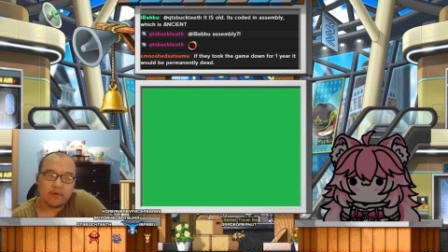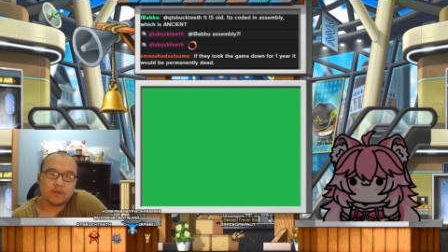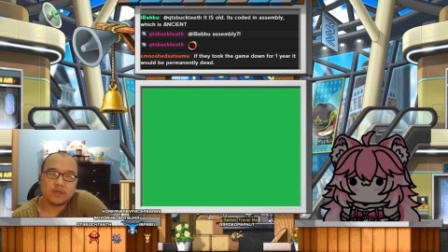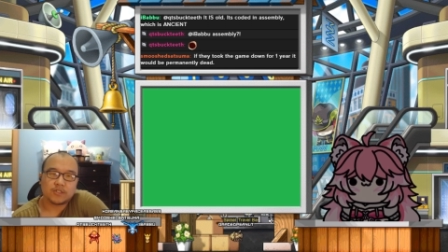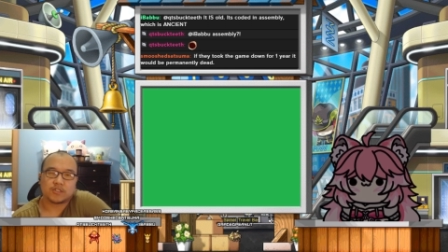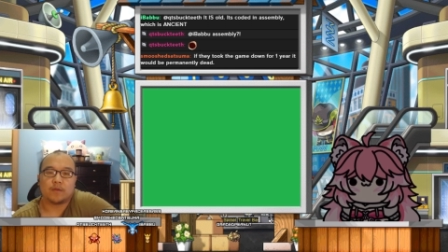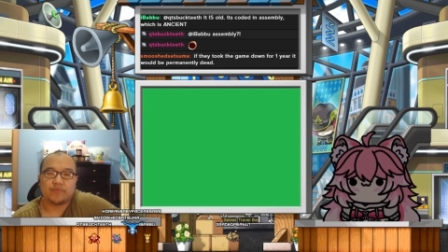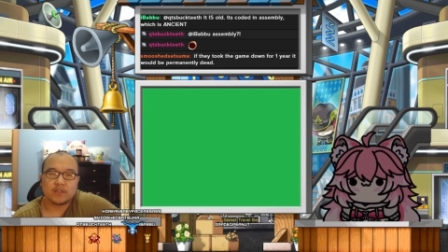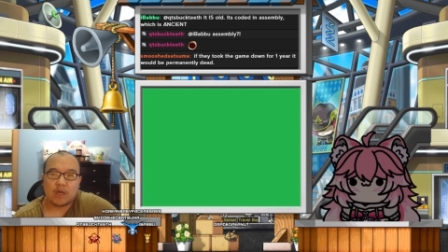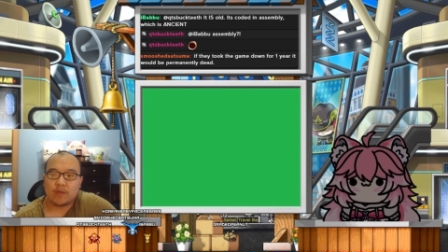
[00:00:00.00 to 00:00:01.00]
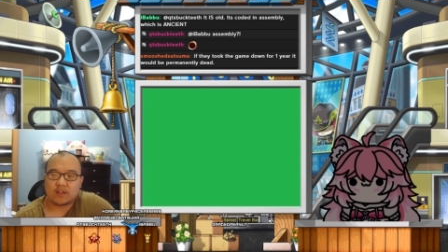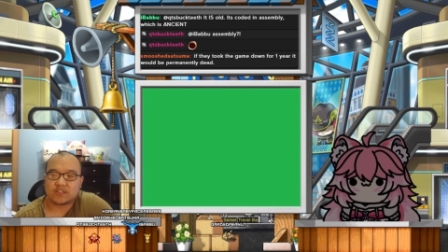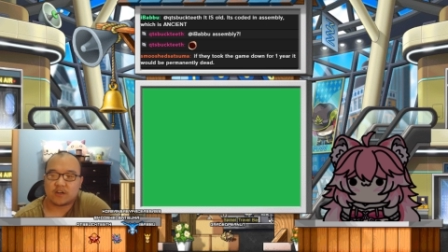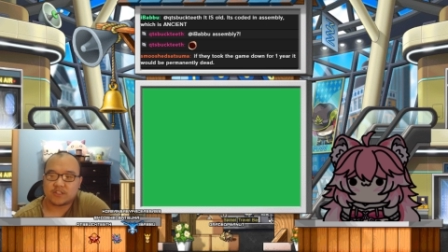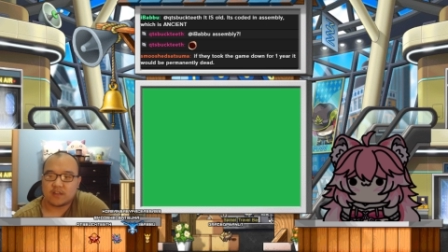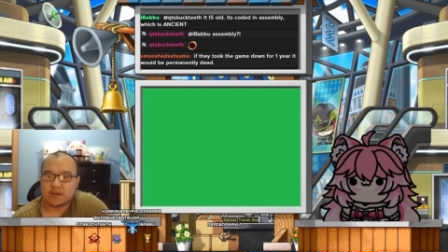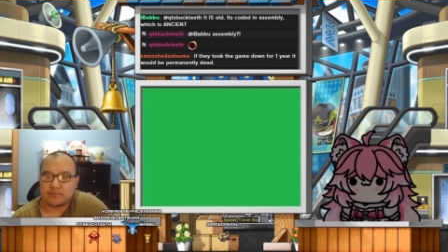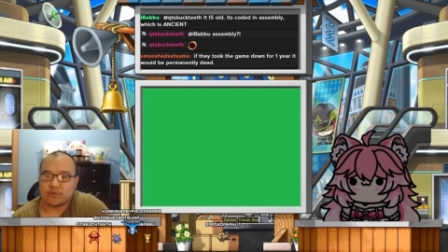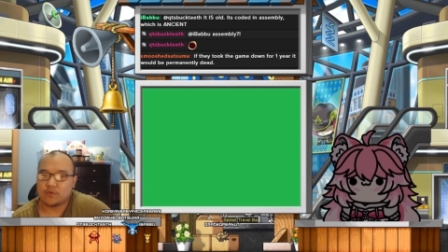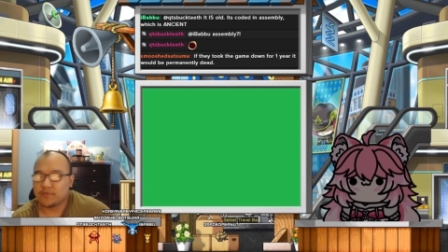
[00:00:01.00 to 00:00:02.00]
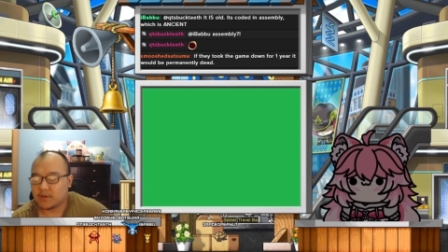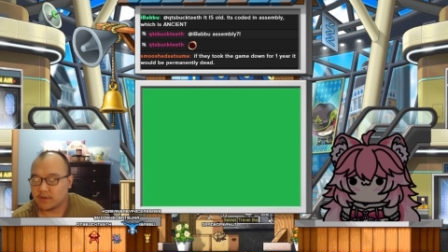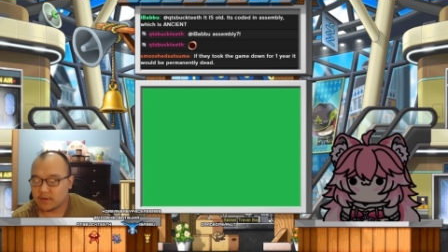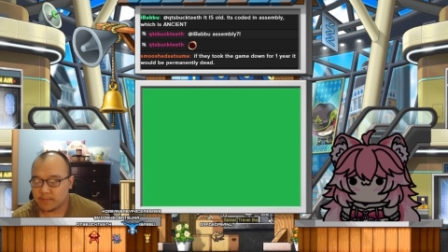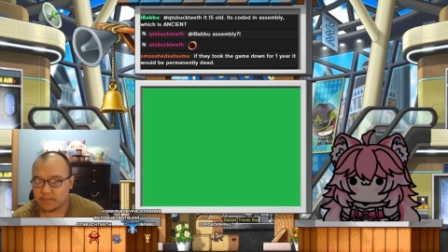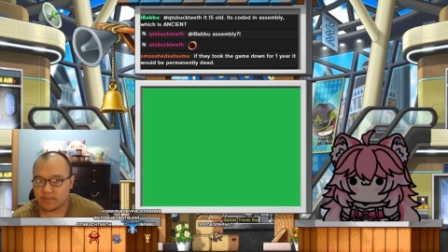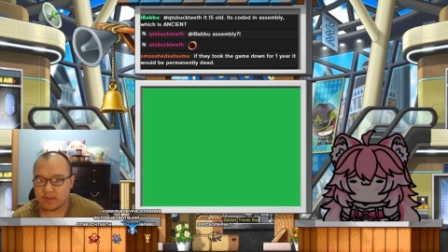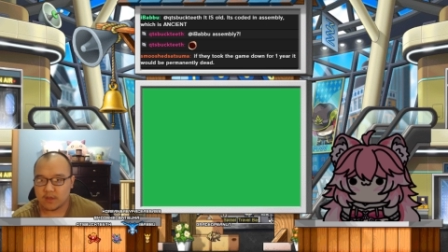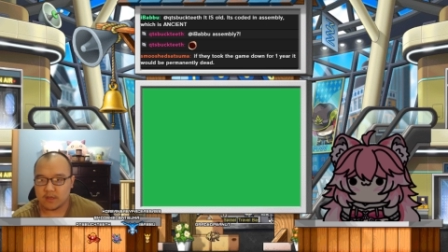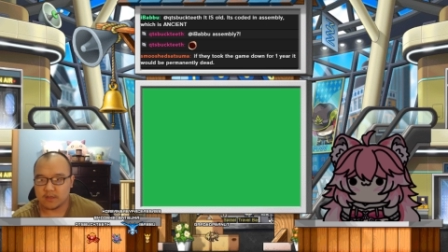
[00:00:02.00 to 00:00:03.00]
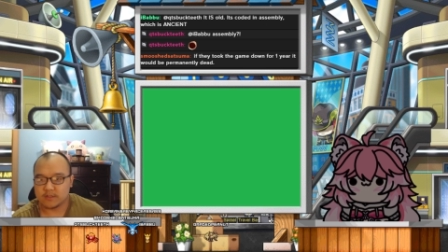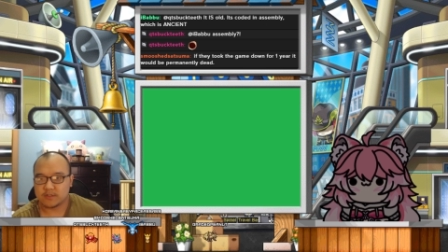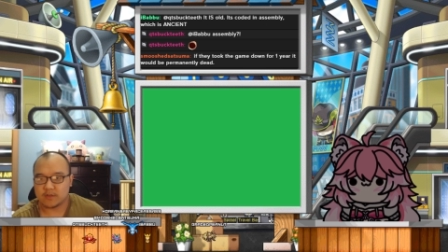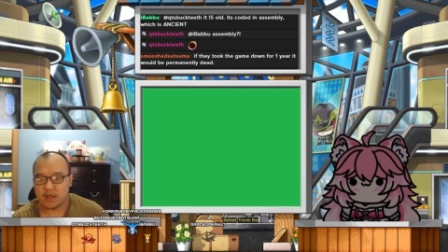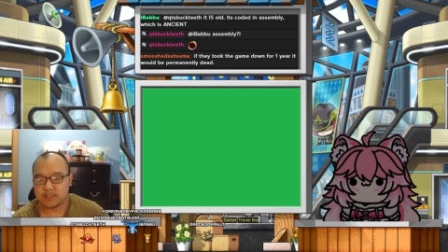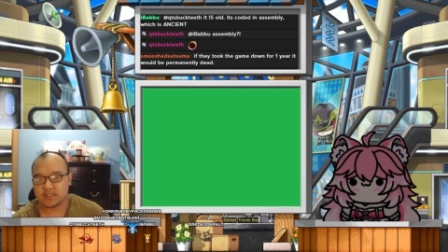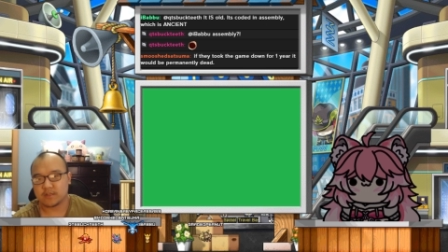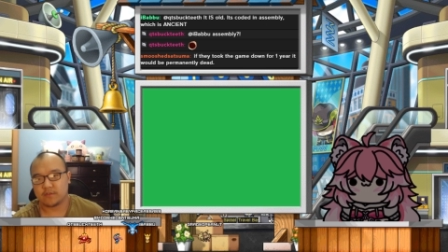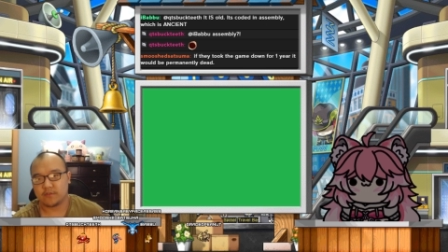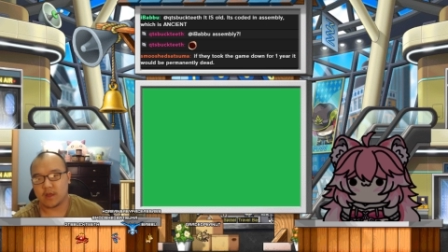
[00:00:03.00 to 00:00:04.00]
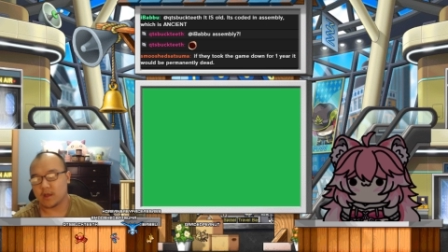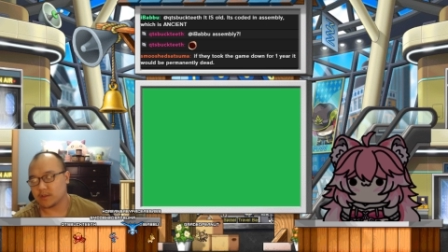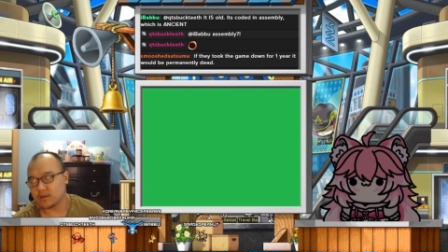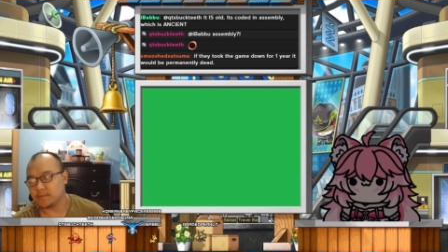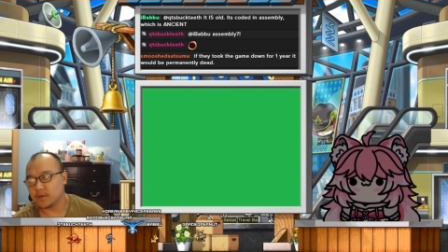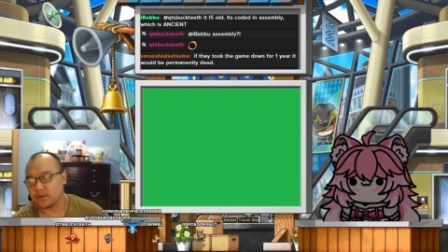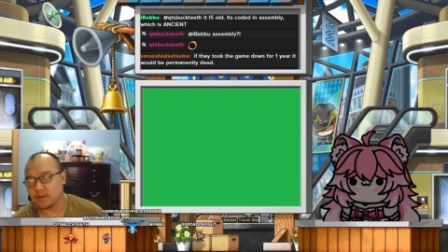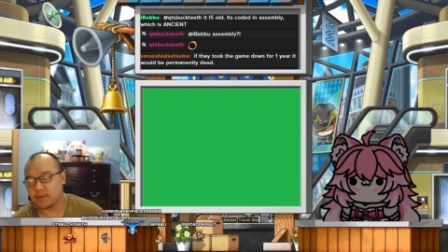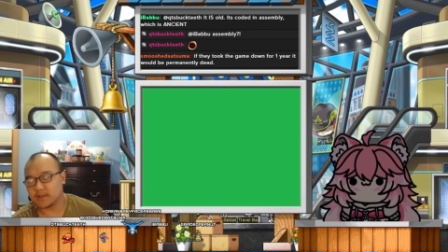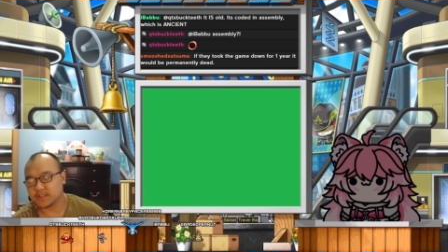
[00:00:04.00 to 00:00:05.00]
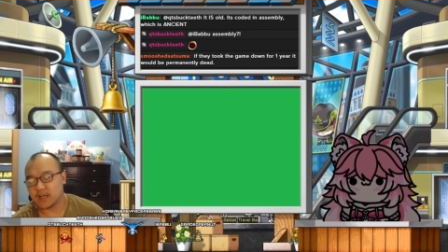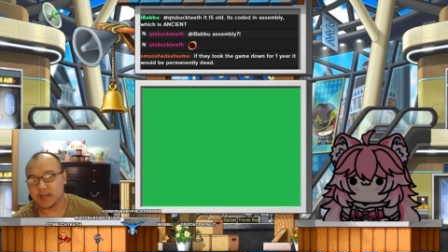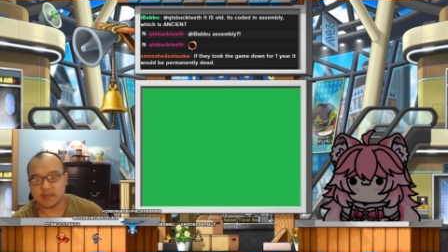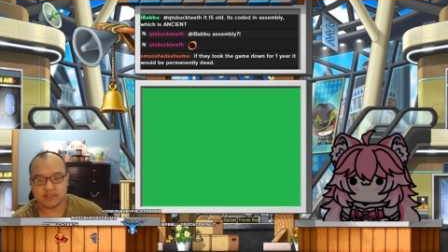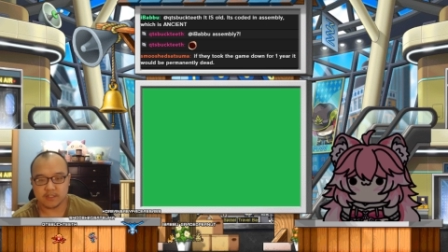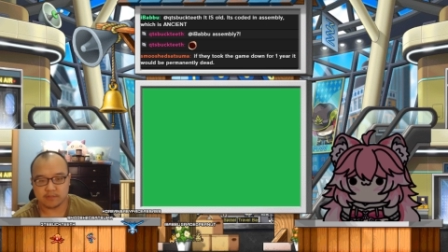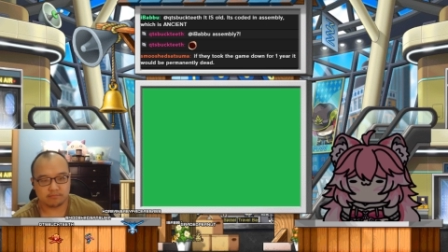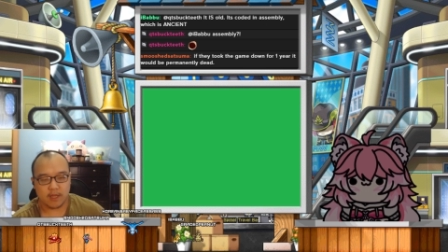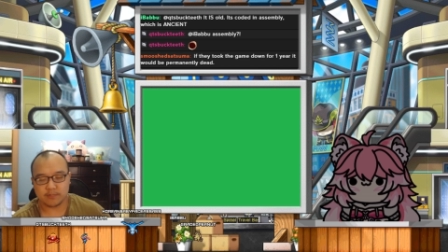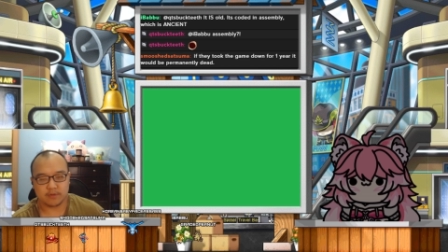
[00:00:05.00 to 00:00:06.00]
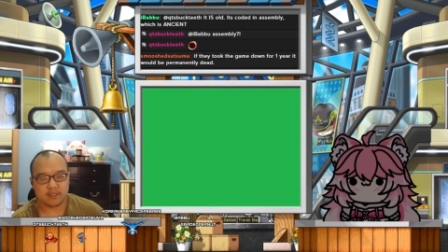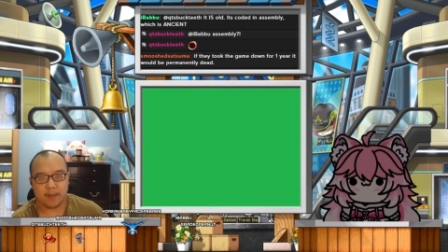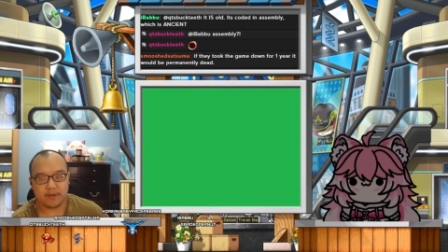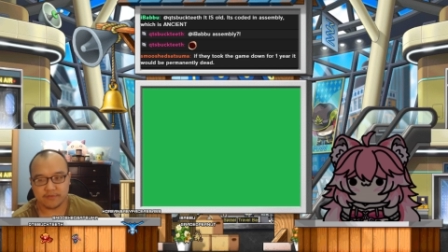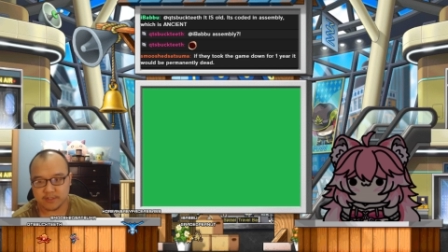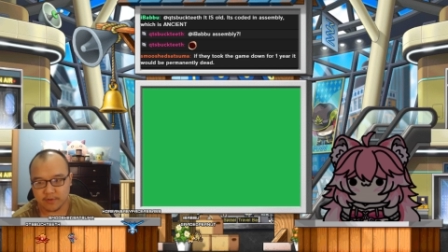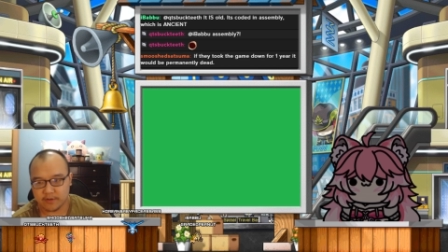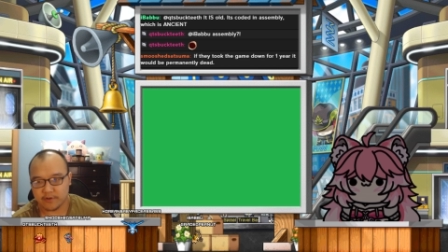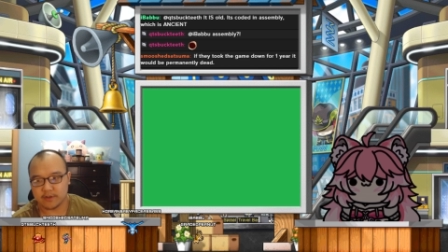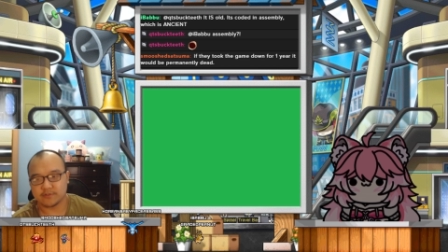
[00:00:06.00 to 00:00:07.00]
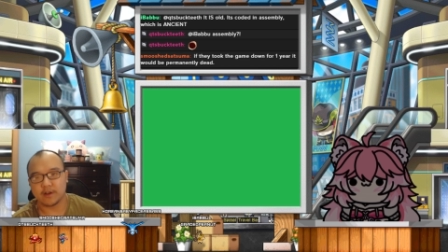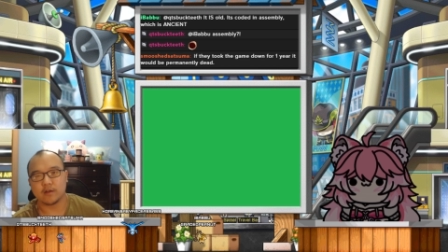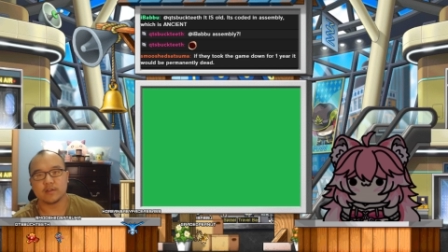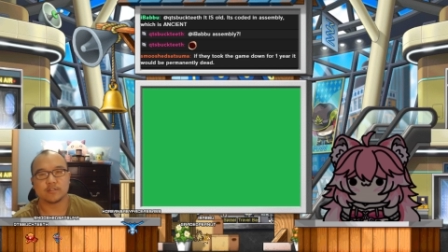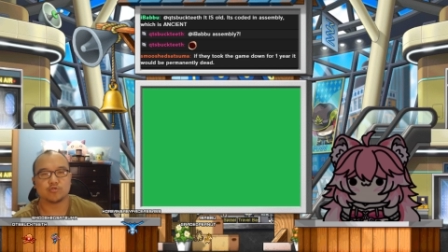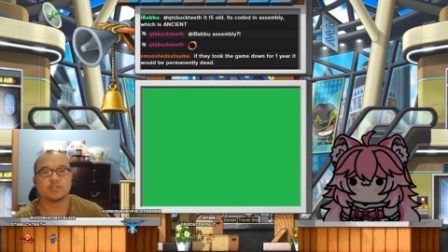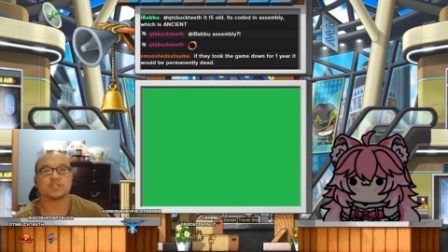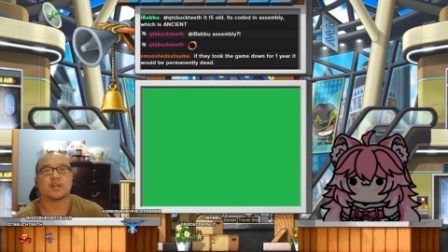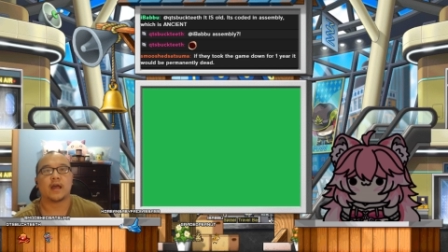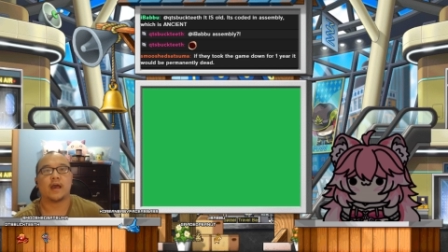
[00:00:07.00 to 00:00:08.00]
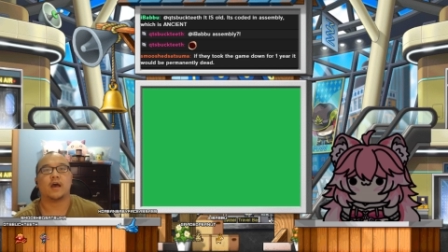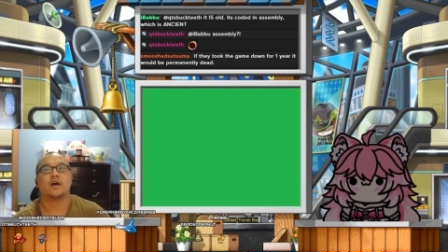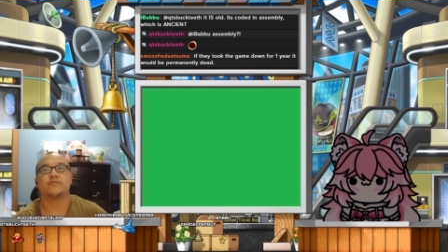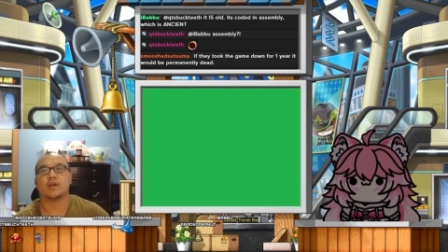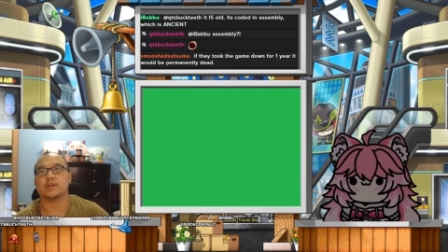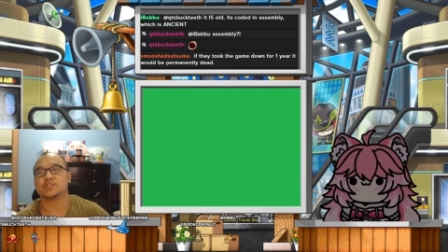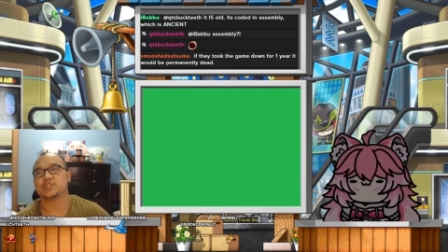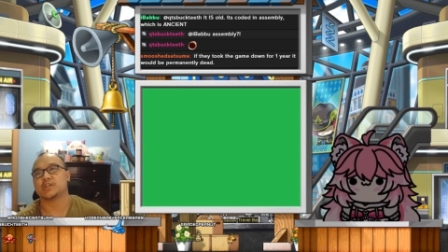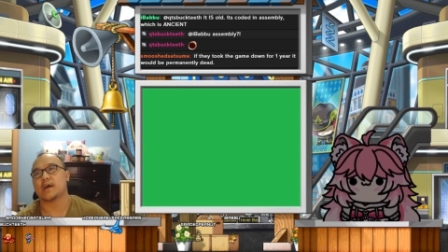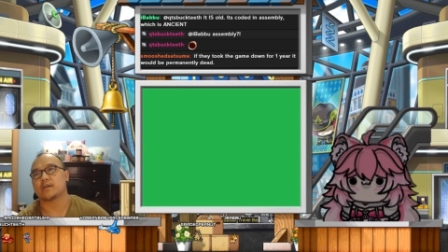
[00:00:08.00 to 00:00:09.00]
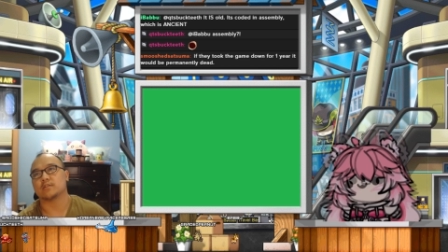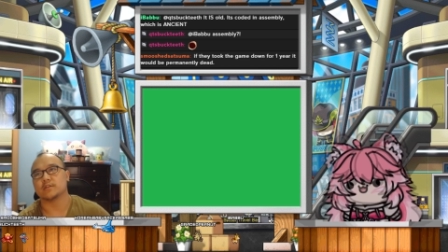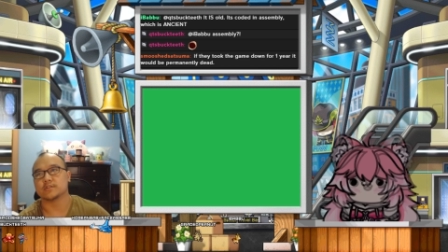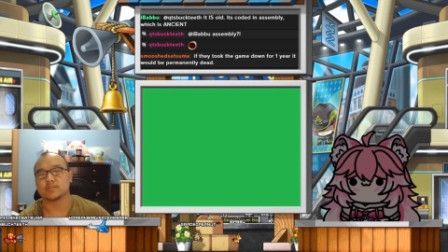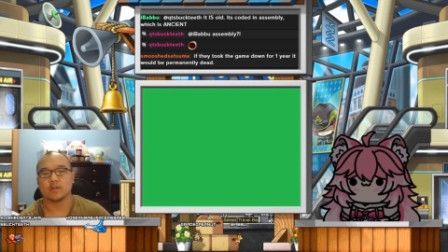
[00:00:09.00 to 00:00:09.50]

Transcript: least, some things I would like to start seeing improving is just like on the community-based side, because that's what the topic of this one is right now, is to just have a checklist.